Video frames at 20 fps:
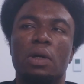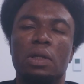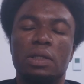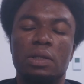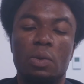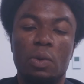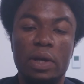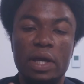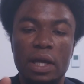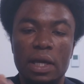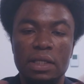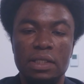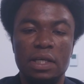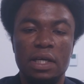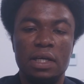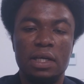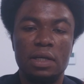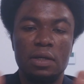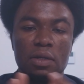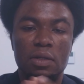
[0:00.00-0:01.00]
the way I
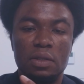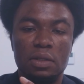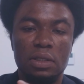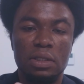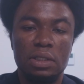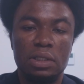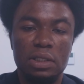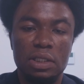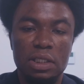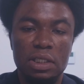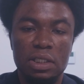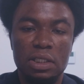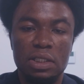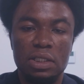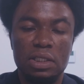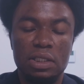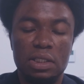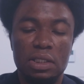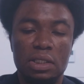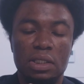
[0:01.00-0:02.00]
tackled
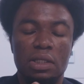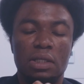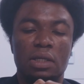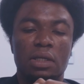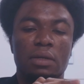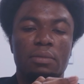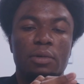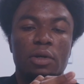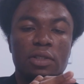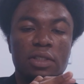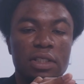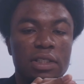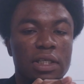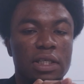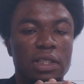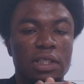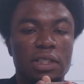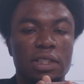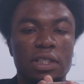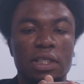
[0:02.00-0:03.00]
this
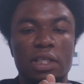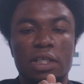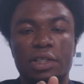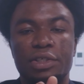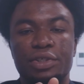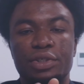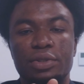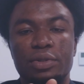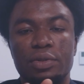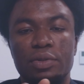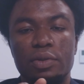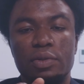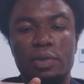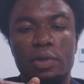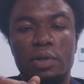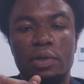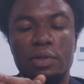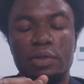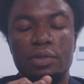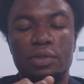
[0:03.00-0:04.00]
multi-tenancy
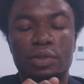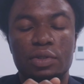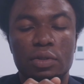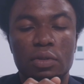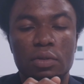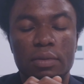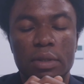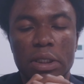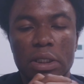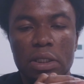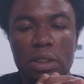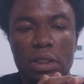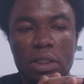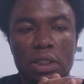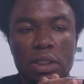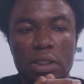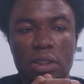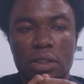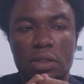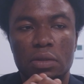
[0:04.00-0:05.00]
issue on Zoomaa
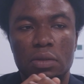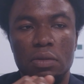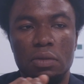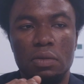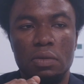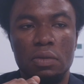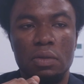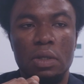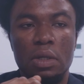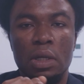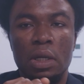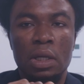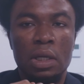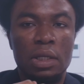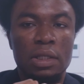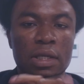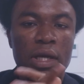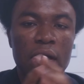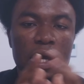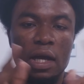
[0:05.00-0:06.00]
is to
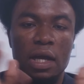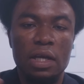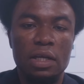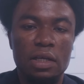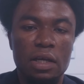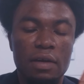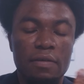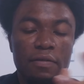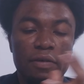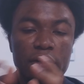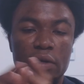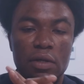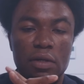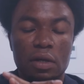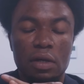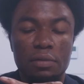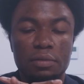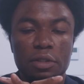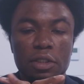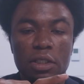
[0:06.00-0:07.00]
tie every
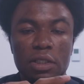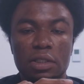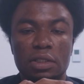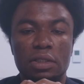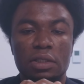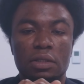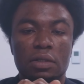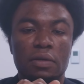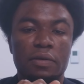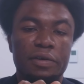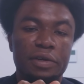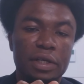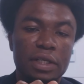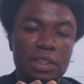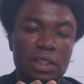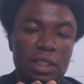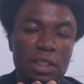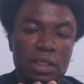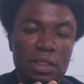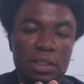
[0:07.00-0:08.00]
object
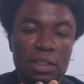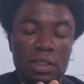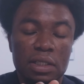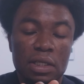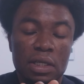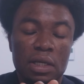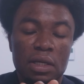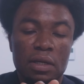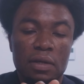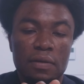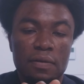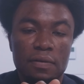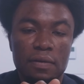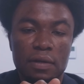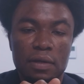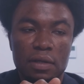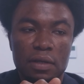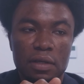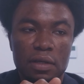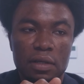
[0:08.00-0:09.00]
created.
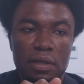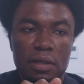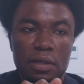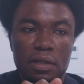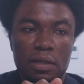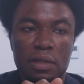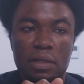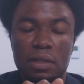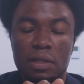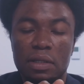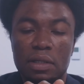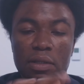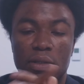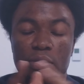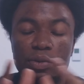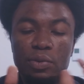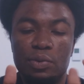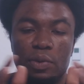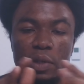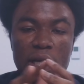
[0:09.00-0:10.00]
Uh,
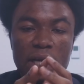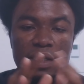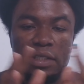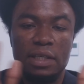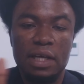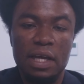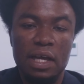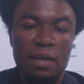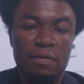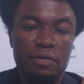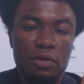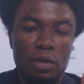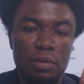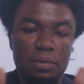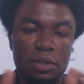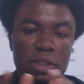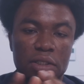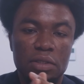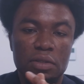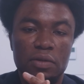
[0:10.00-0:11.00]
I tie every
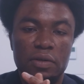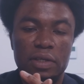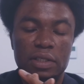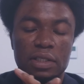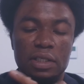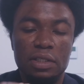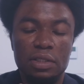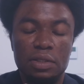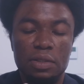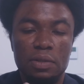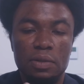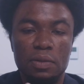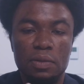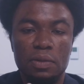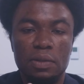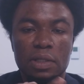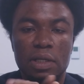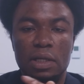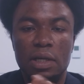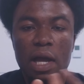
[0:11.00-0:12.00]
object created
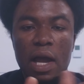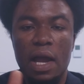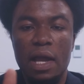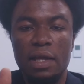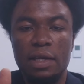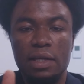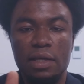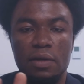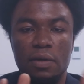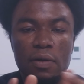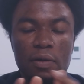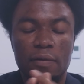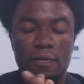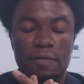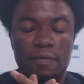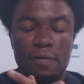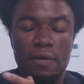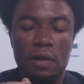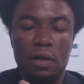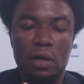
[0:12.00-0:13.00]
to the ID of
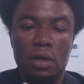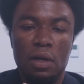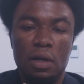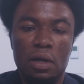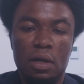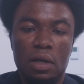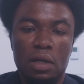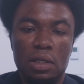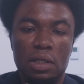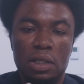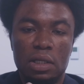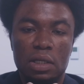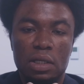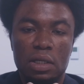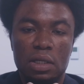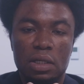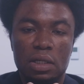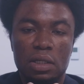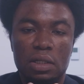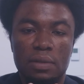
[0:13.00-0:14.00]

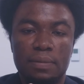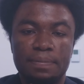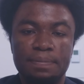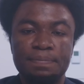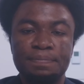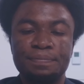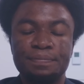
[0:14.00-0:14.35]
the